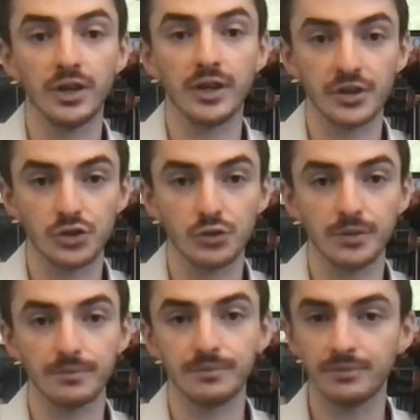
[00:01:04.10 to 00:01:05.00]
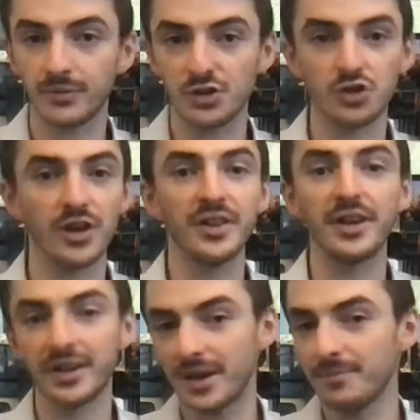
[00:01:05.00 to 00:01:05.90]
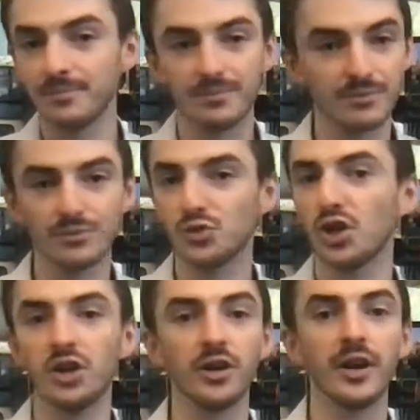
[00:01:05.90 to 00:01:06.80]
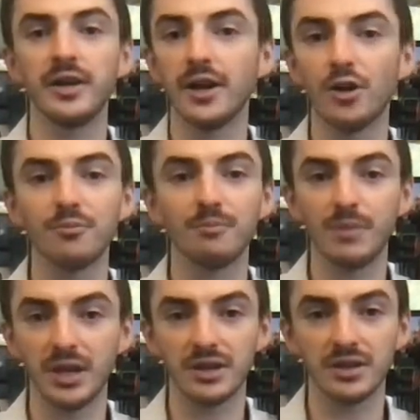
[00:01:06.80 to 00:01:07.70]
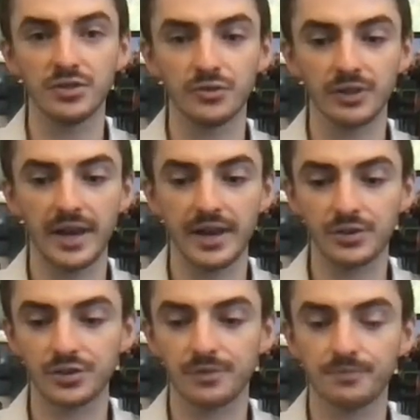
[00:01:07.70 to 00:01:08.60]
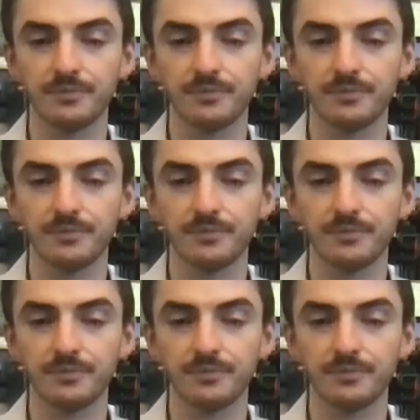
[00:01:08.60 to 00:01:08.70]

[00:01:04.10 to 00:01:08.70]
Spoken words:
next to it. Let's try that again. Shake your hand out, make it nice and relaxed,